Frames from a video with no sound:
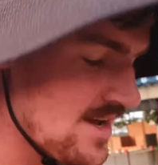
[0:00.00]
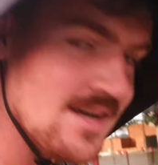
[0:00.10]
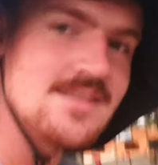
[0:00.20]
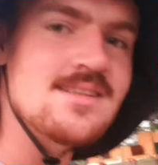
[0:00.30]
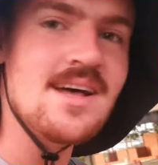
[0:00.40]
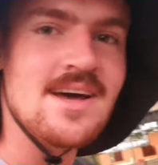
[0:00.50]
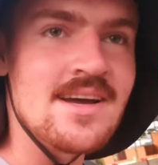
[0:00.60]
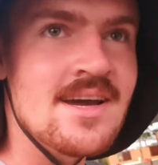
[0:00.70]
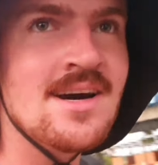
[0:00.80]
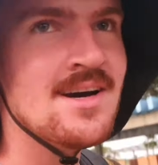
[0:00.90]
It's
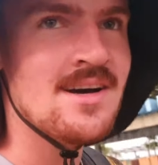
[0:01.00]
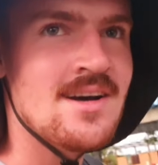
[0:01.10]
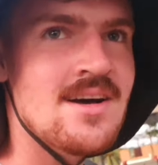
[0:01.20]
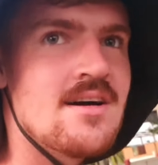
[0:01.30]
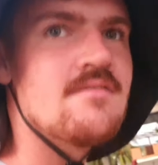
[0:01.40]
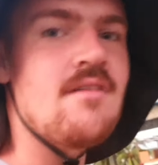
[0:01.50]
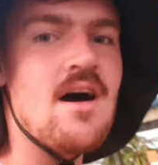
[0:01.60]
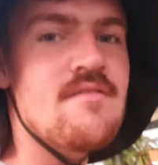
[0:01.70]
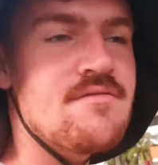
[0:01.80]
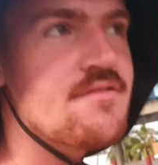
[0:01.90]
like
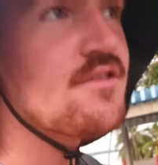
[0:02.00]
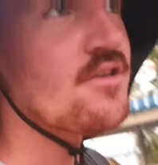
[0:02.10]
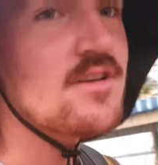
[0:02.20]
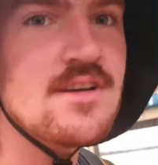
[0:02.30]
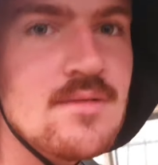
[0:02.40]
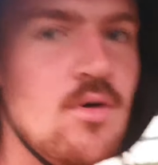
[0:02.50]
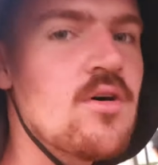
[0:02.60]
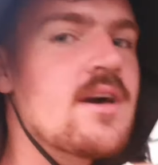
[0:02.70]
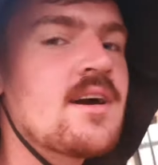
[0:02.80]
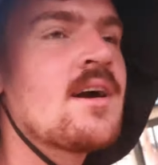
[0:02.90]
5:30 in the
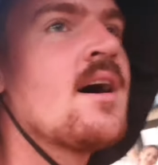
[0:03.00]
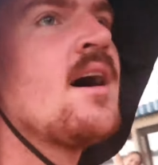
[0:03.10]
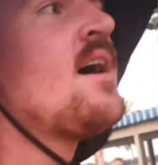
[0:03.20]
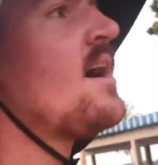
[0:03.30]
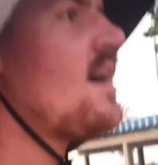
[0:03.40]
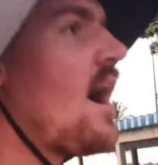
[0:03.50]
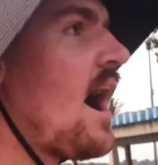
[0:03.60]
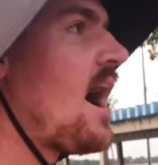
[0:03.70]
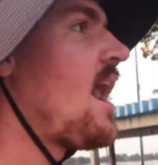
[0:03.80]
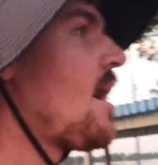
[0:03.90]
morning.
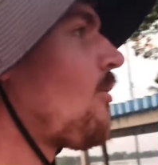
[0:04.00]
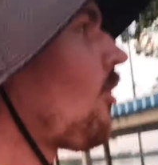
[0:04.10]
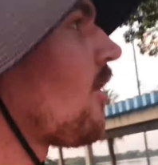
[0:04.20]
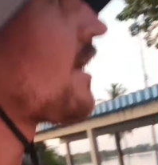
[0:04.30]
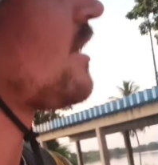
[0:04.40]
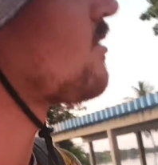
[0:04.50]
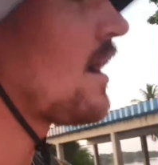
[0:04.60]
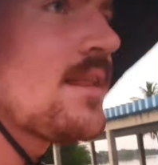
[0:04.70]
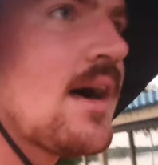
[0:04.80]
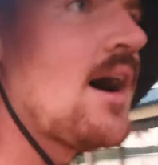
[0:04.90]
I'm walking
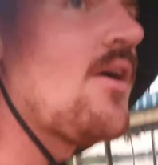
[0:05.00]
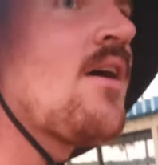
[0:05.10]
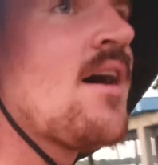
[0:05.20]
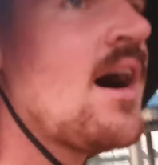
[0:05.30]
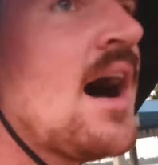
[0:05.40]
right now.